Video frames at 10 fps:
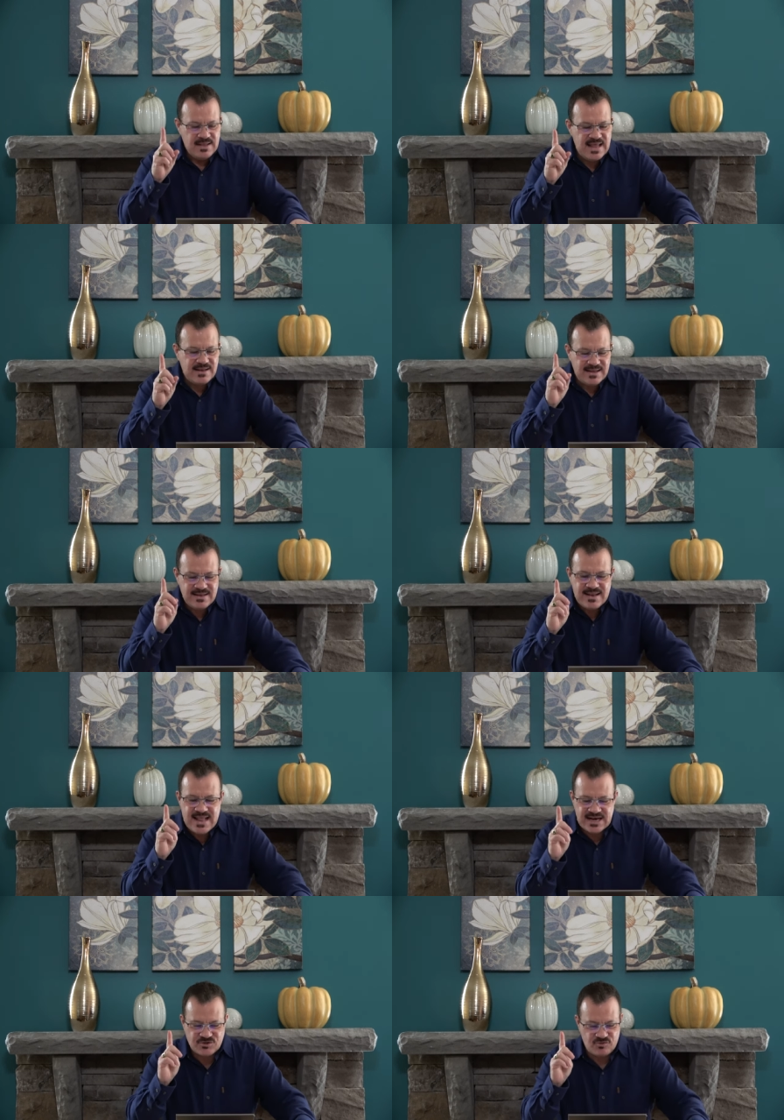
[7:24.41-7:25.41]
Let, let,
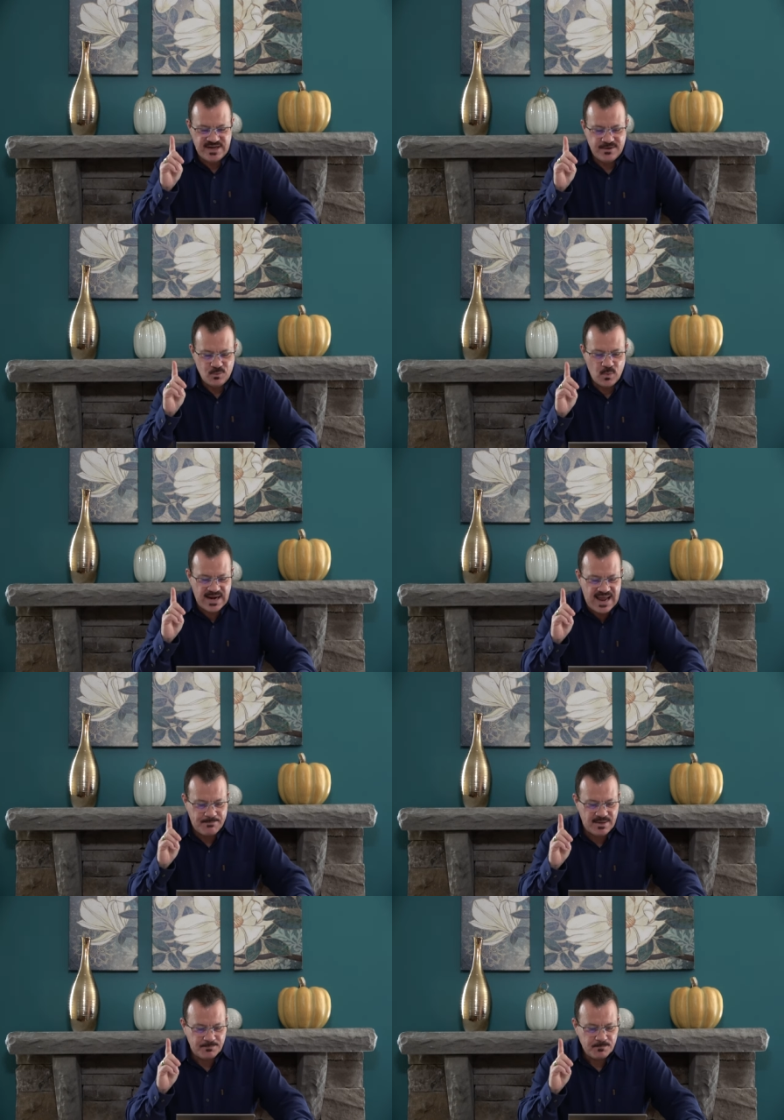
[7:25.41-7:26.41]
let us read what
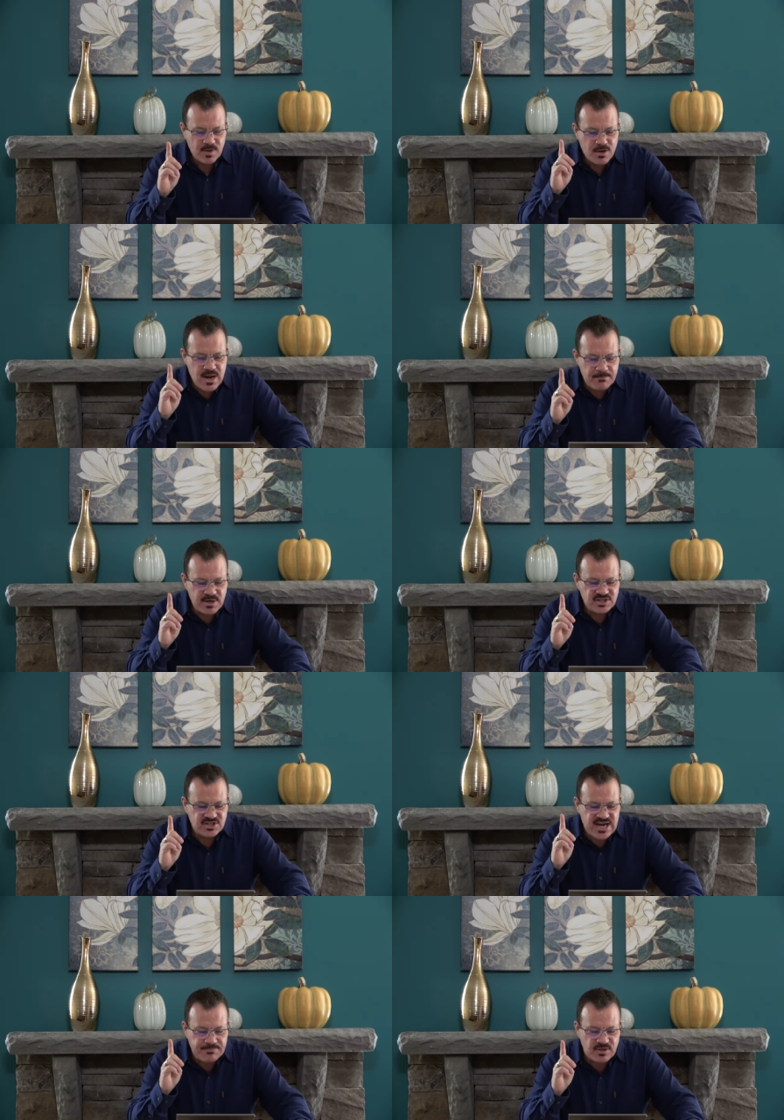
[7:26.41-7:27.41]
happened.
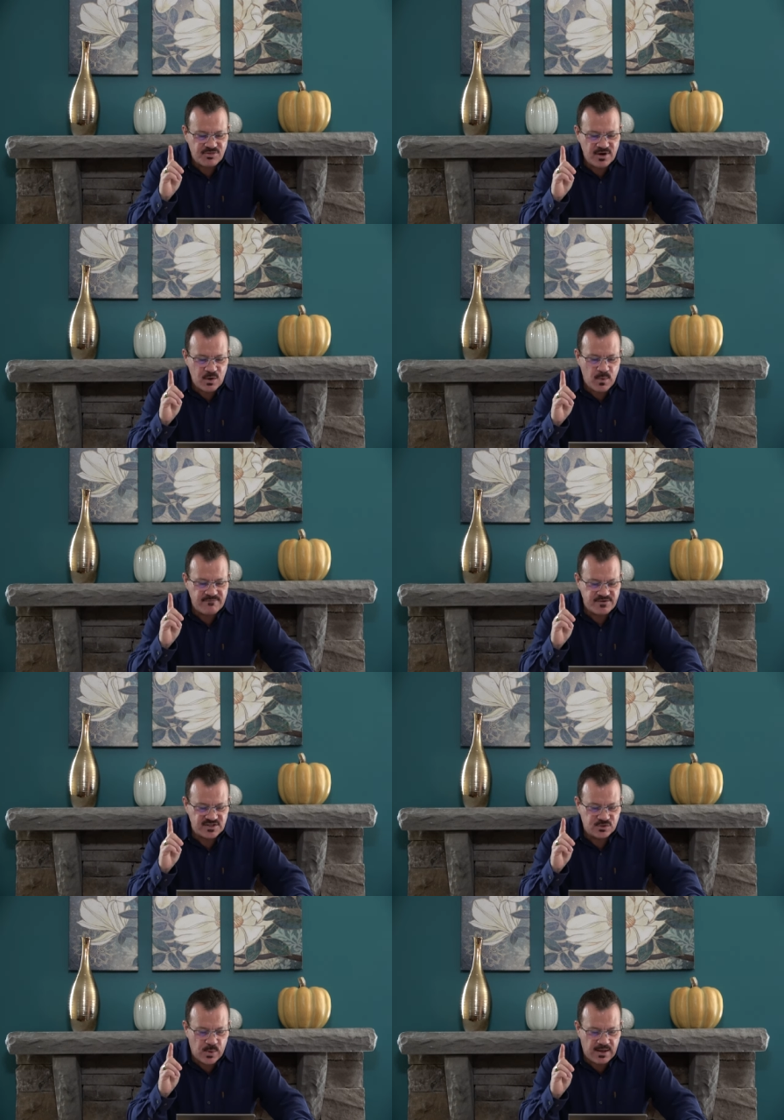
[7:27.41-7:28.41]
Numbers chapter 31,
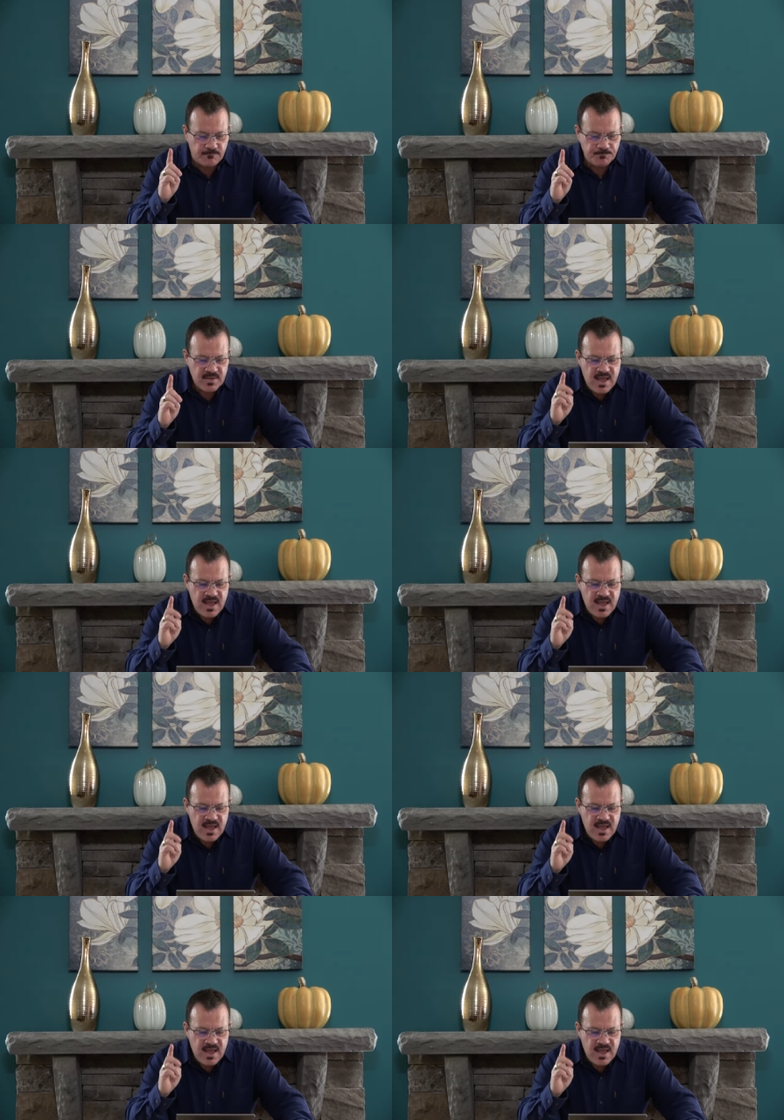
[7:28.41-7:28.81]
verse 12.